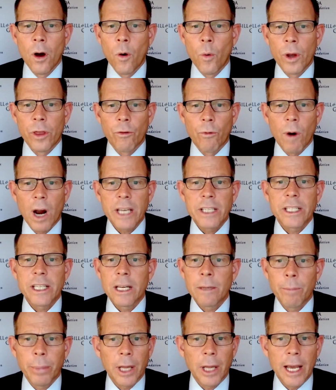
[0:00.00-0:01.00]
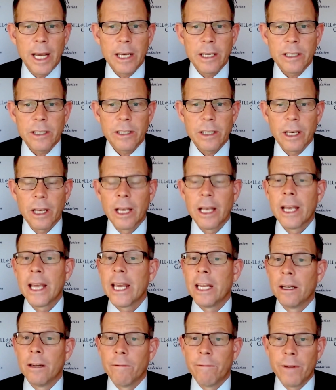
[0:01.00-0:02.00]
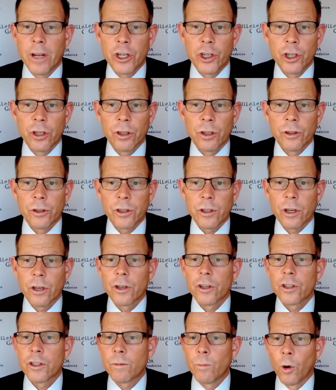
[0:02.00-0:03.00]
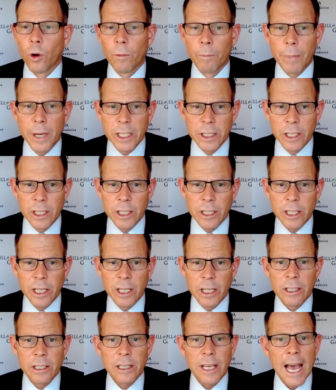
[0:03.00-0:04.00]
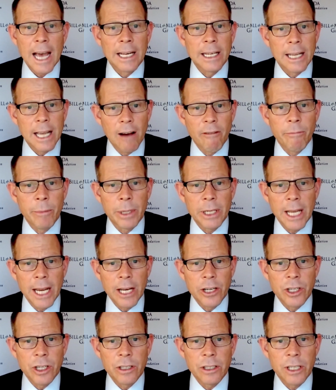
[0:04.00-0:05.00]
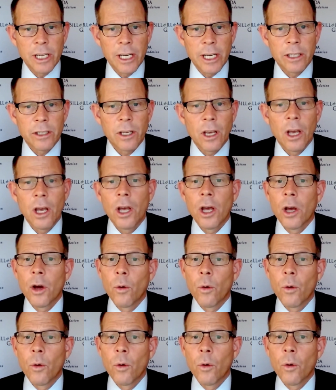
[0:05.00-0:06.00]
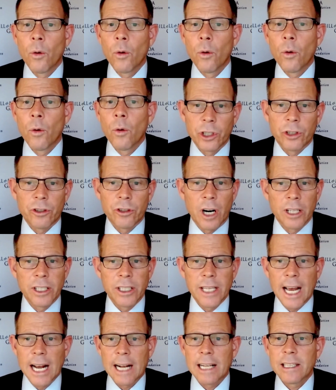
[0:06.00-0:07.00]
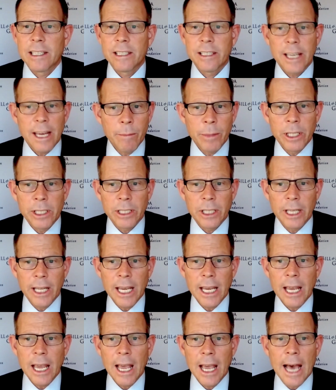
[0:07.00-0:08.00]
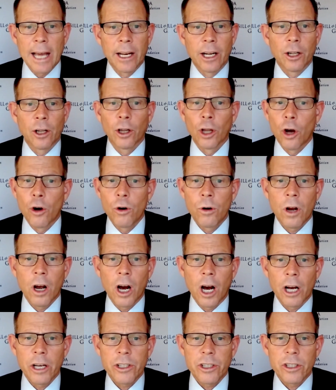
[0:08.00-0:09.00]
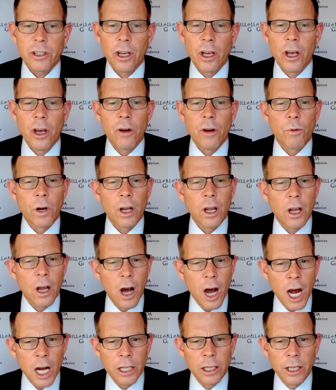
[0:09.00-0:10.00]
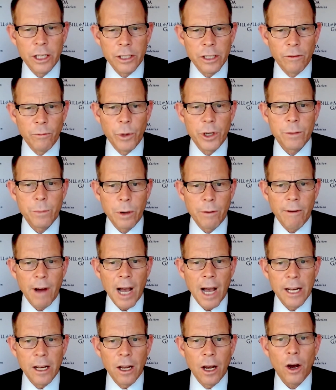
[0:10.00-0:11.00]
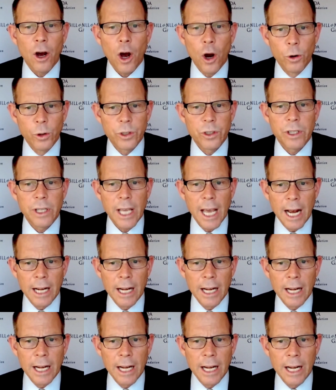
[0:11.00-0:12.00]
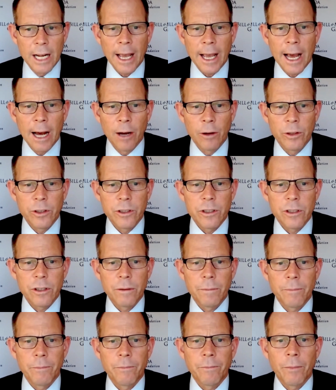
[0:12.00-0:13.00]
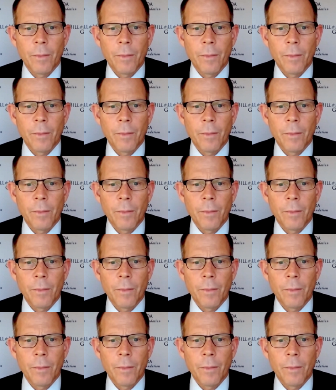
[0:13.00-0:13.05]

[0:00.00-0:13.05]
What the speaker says: With Raast in place, individuals, small businesses, and government agencies will be able to transact seamlessly and at low cost, regardless of which provider hosts the underlying accounts.